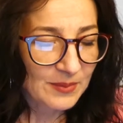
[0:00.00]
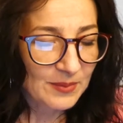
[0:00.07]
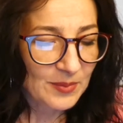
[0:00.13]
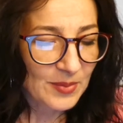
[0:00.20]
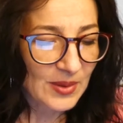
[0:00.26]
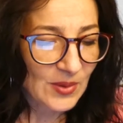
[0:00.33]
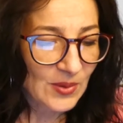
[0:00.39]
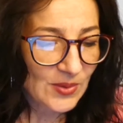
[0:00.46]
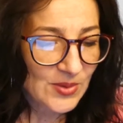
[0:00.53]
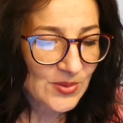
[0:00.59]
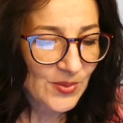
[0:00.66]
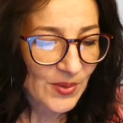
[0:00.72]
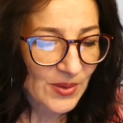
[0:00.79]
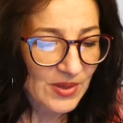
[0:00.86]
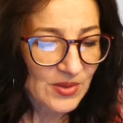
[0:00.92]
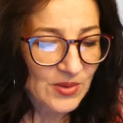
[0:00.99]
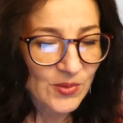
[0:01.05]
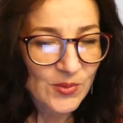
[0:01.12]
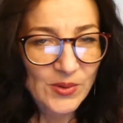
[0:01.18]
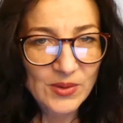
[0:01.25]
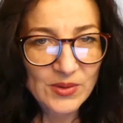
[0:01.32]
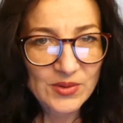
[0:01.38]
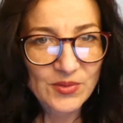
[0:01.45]
because we're in the
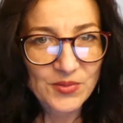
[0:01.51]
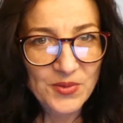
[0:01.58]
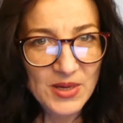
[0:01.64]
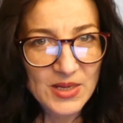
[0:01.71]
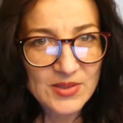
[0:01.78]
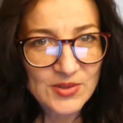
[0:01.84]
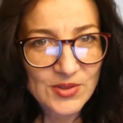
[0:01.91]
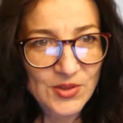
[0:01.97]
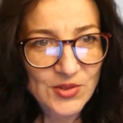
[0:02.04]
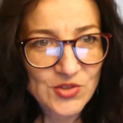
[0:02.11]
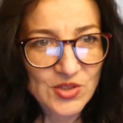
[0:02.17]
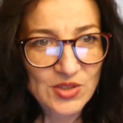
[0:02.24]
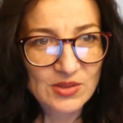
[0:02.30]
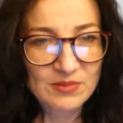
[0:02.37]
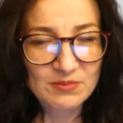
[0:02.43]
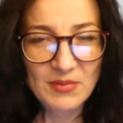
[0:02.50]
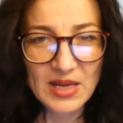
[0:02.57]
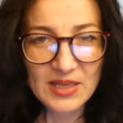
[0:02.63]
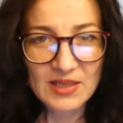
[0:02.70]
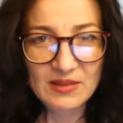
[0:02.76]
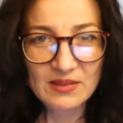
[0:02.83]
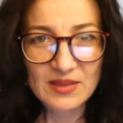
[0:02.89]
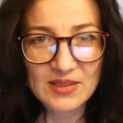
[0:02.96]
world of research and
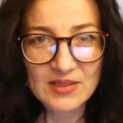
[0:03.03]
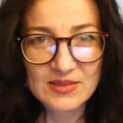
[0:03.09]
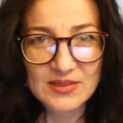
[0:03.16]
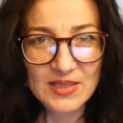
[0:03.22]
making things